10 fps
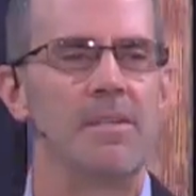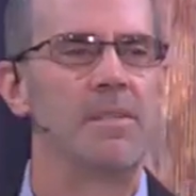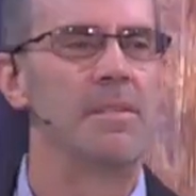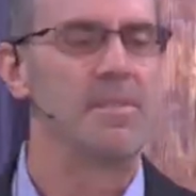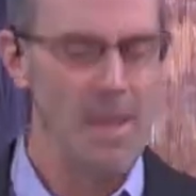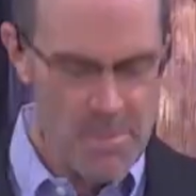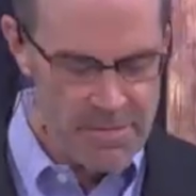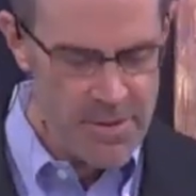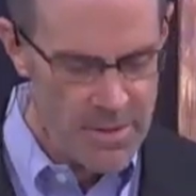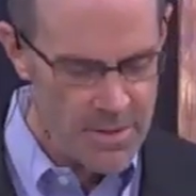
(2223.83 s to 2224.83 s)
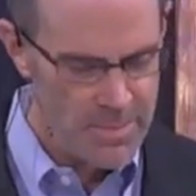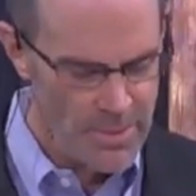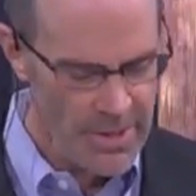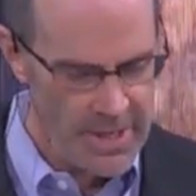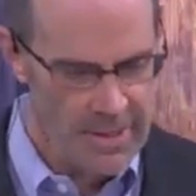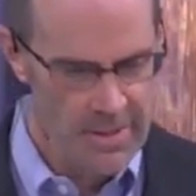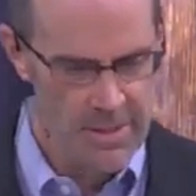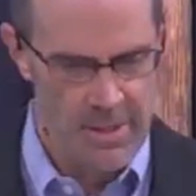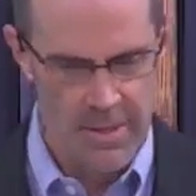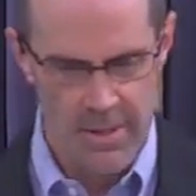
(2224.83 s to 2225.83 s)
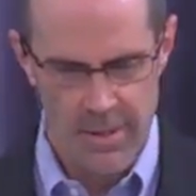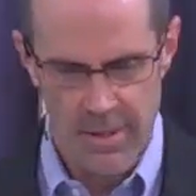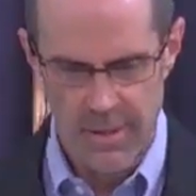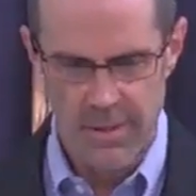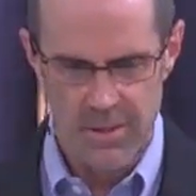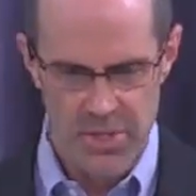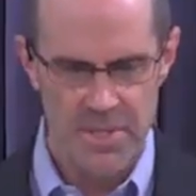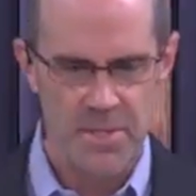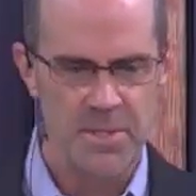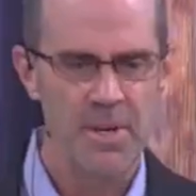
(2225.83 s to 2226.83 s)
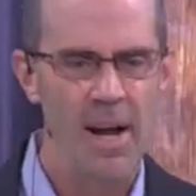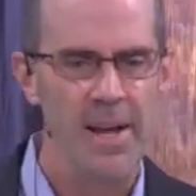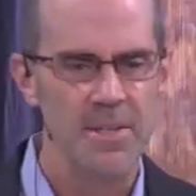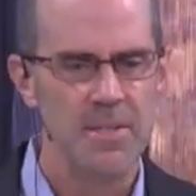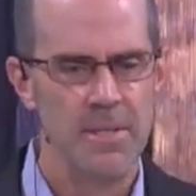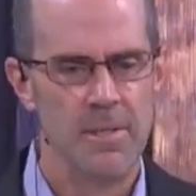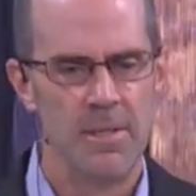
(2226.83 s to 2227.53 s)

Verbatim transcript: to some of you this morning Jesus Christ